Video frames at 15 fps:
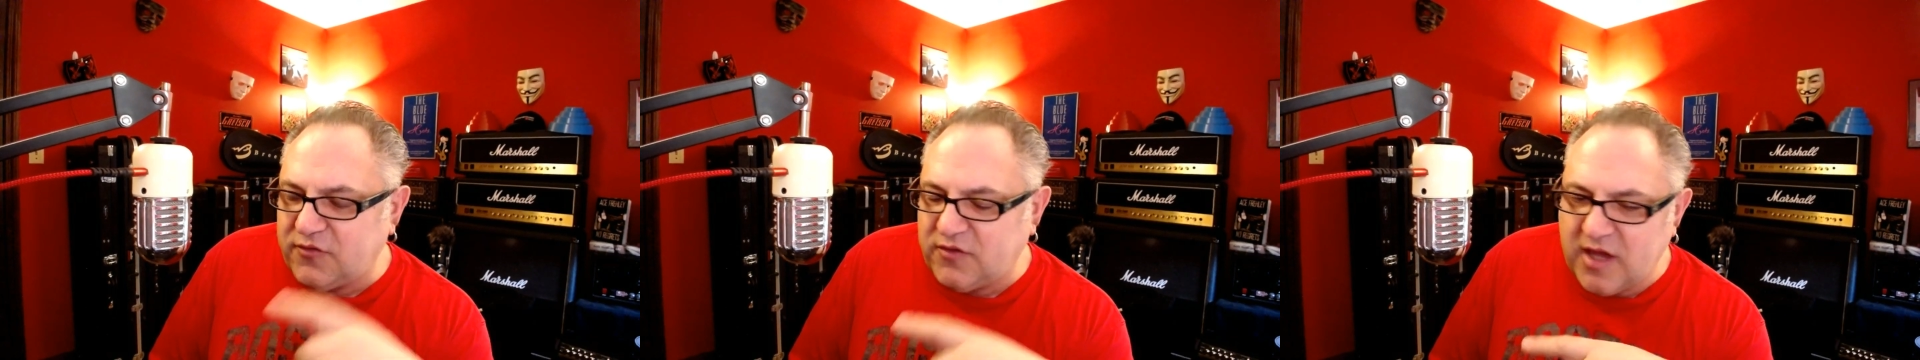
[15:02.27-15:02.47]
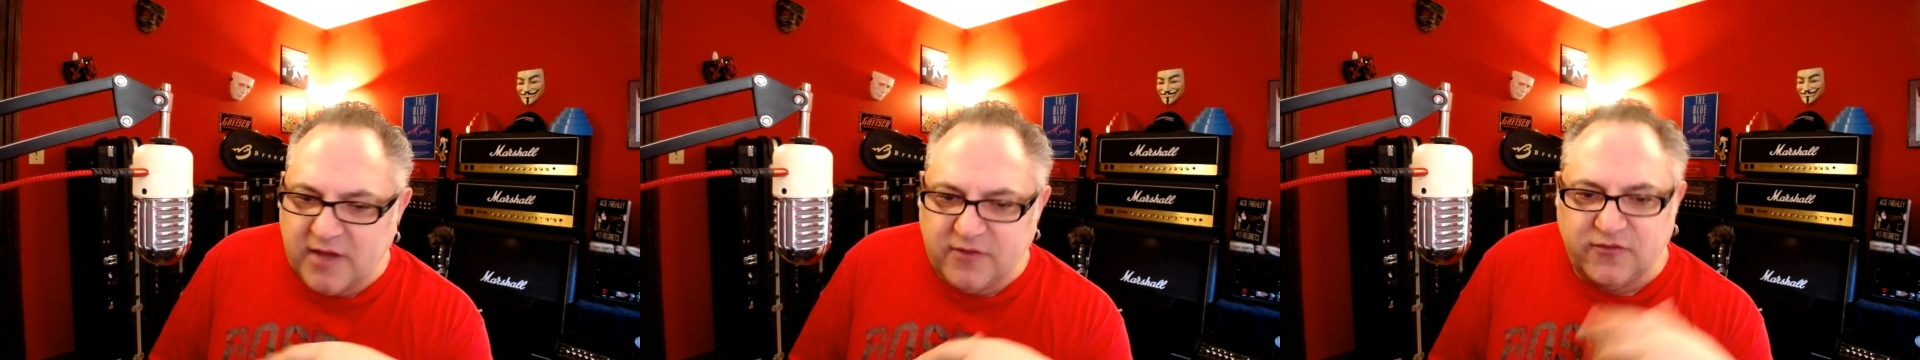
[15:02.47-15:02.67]

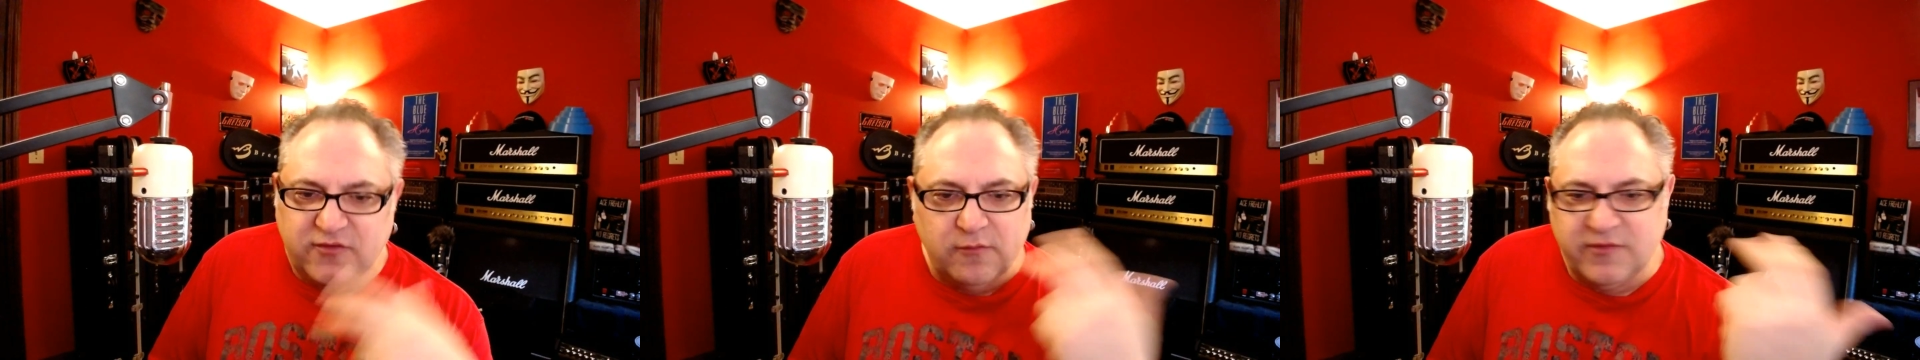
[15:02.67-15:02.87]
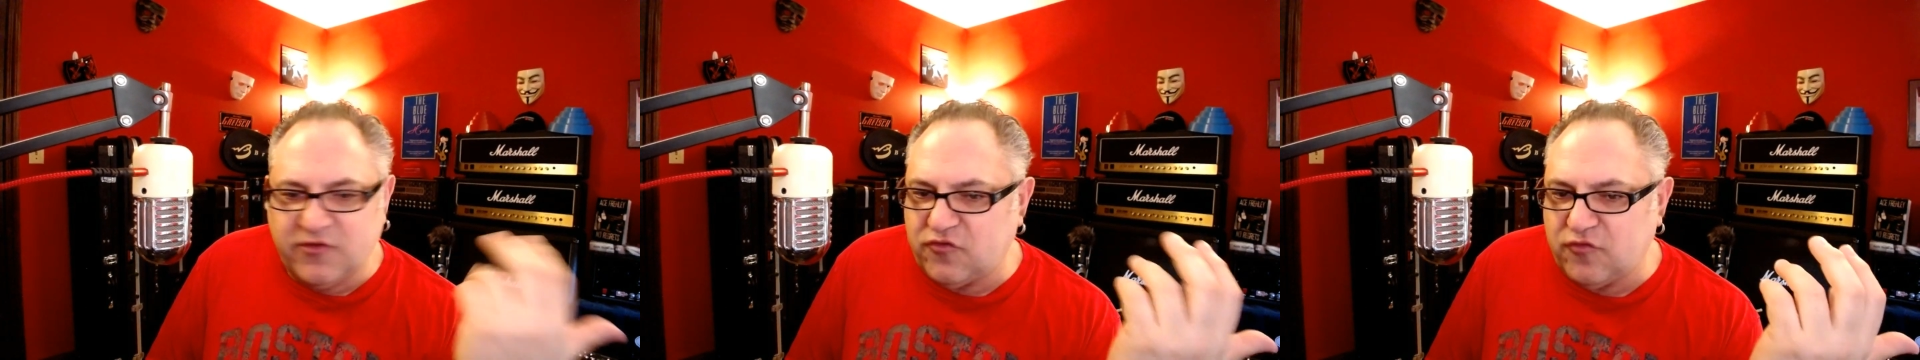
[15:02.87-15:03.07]
And
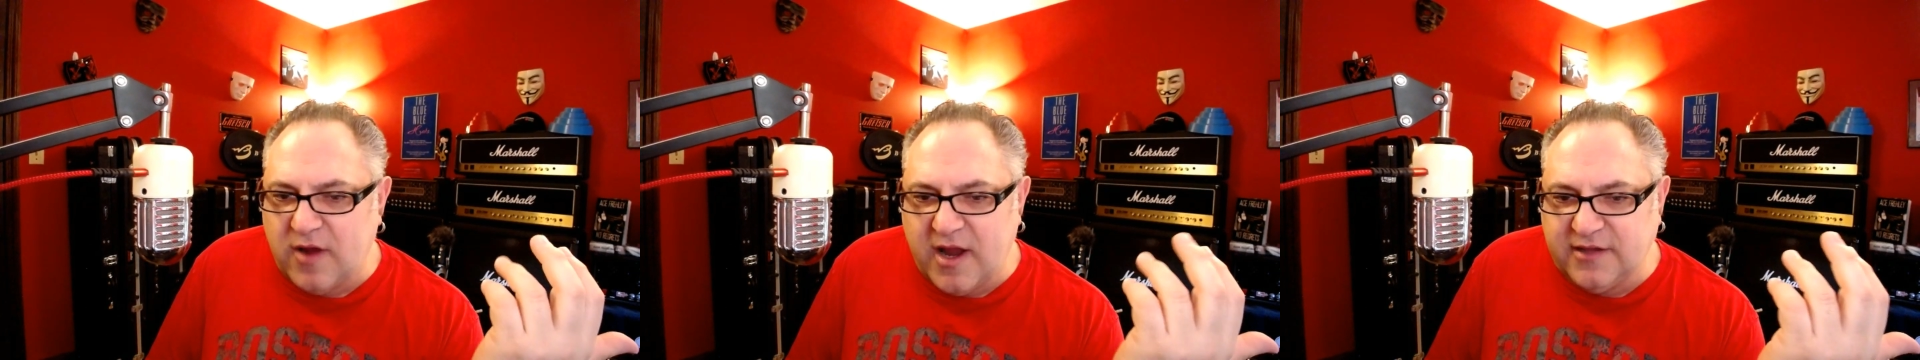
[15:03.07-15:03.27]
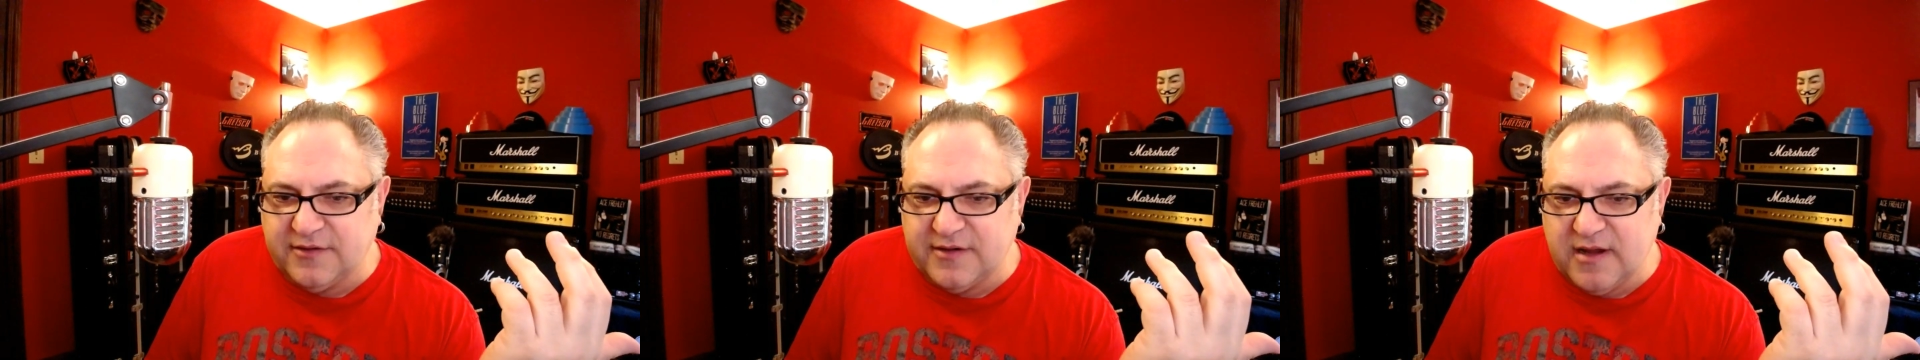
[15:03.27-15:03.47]
so it's
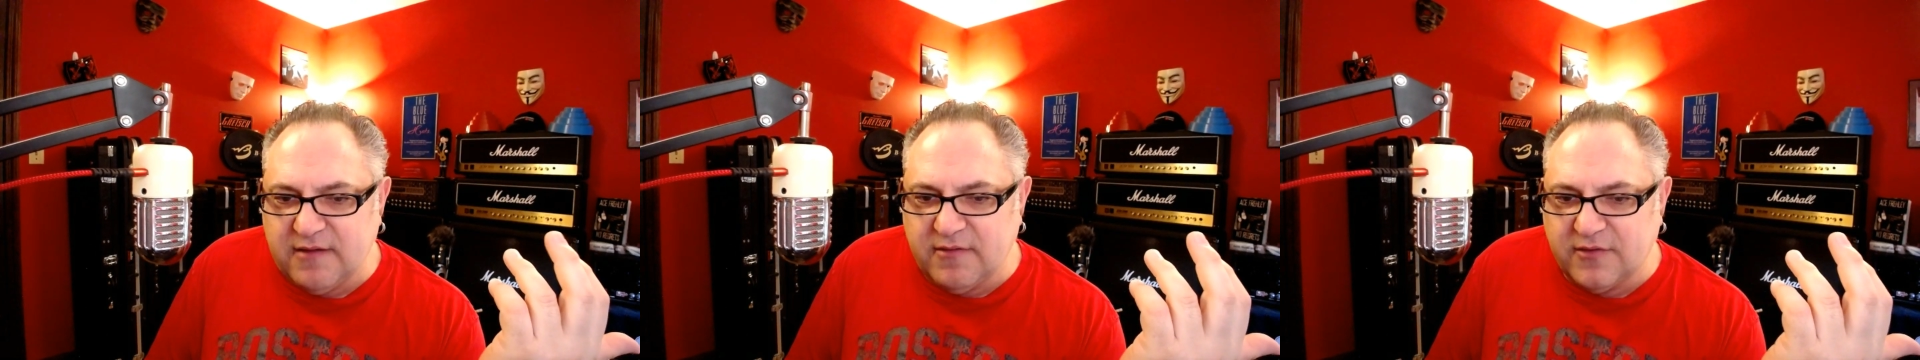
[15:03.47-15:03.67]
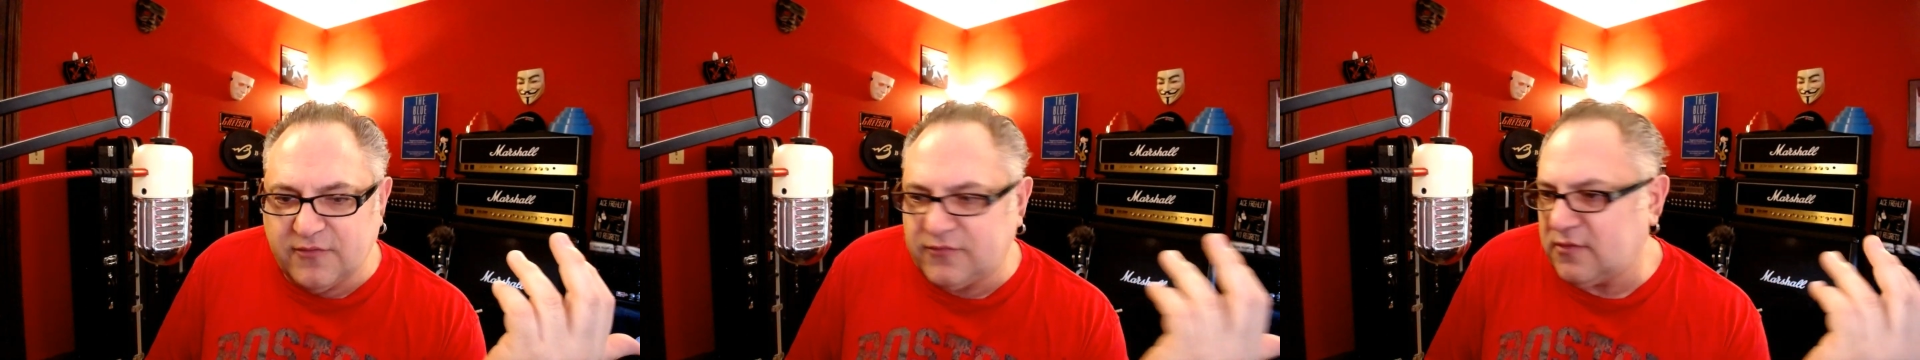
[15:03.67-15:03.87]
trial and
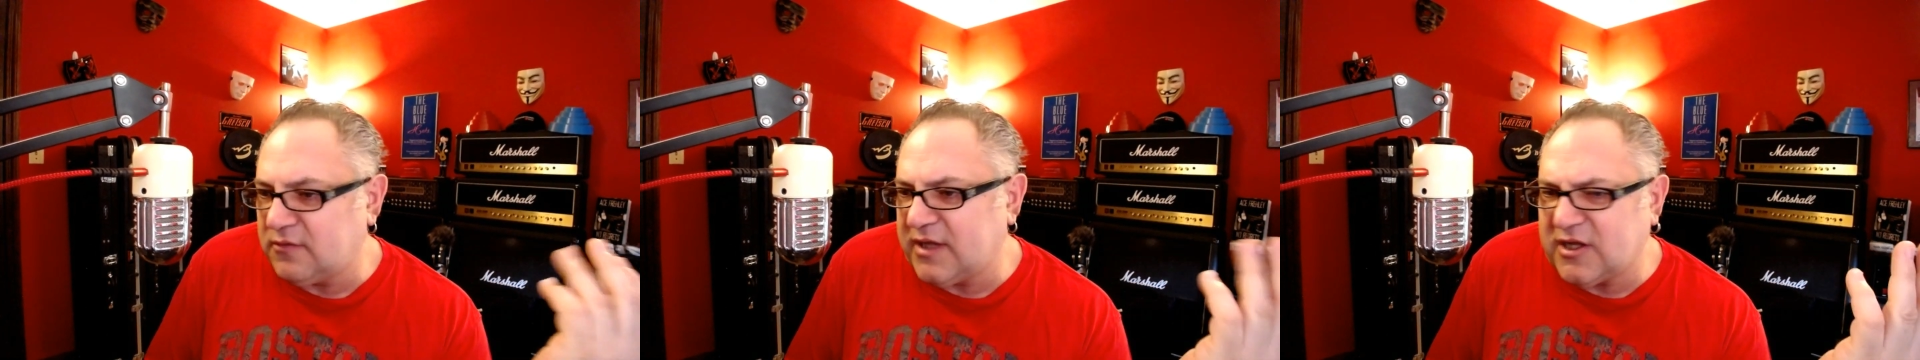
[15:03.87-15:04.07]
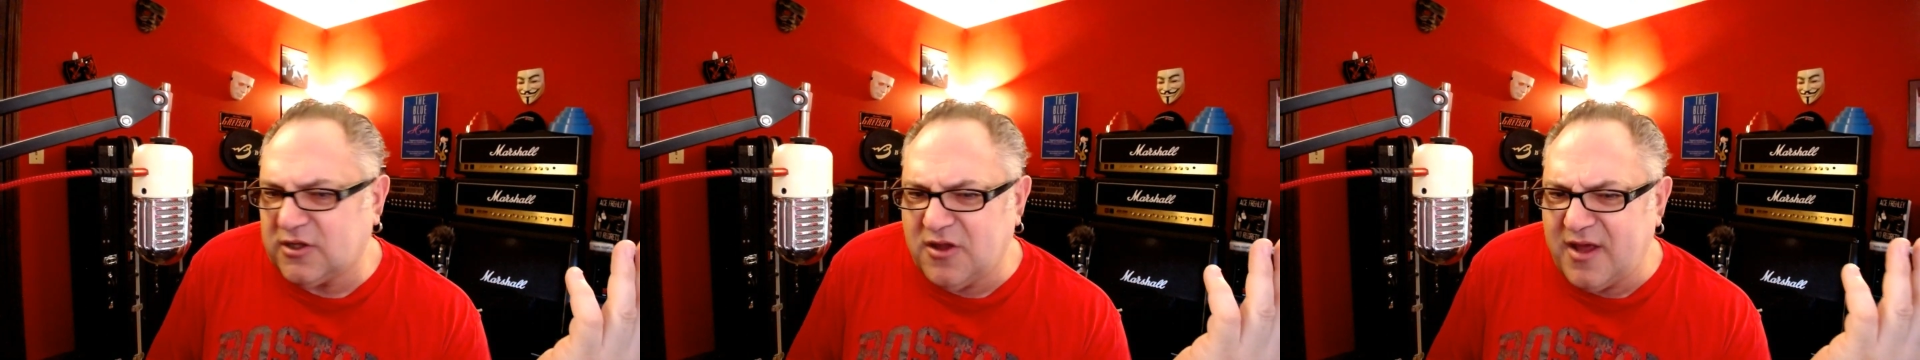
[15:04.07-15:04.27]
error. So
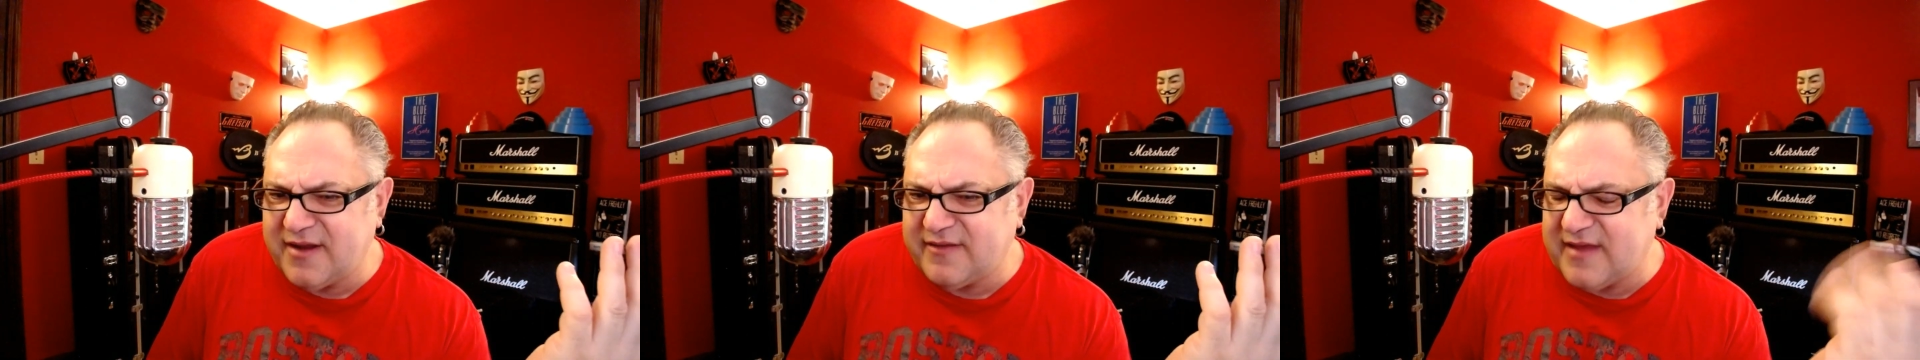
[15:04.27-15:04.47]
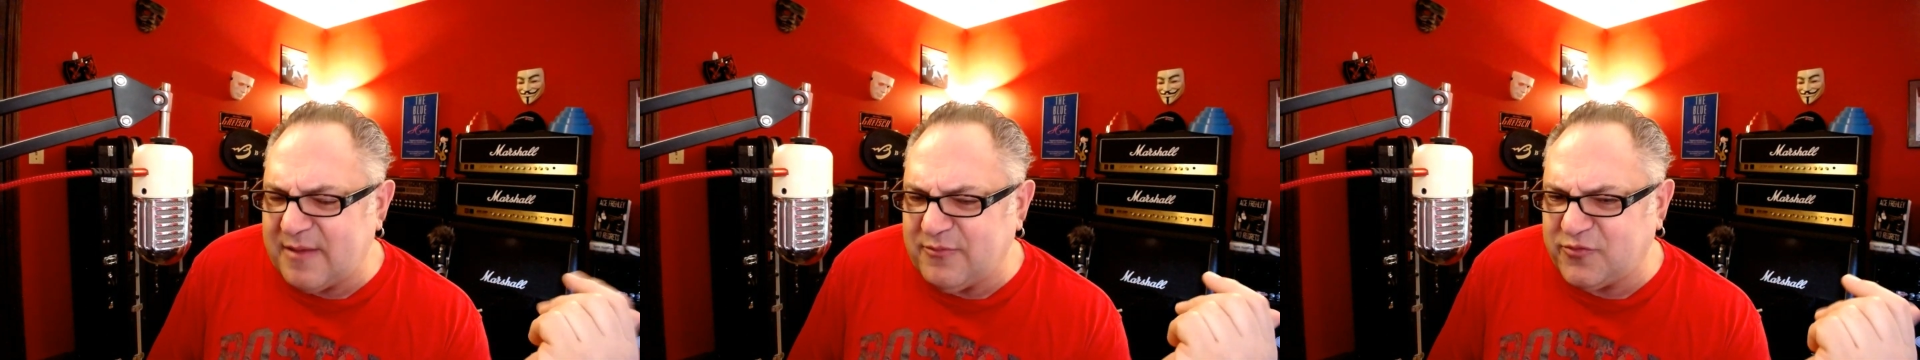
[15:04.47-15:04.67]
like a lot
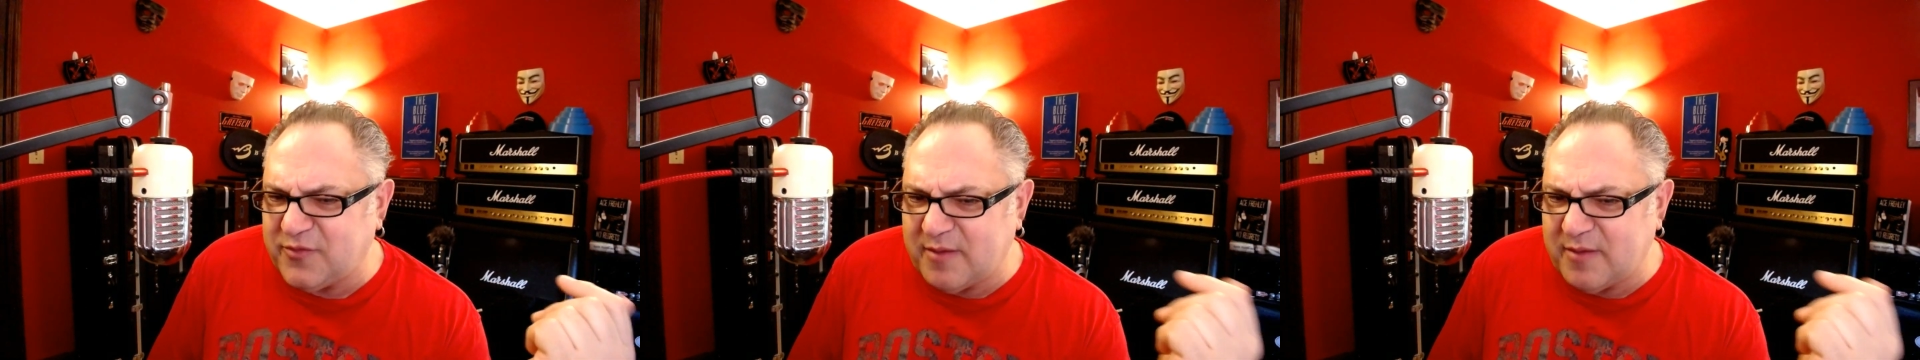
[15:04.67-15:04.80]
of times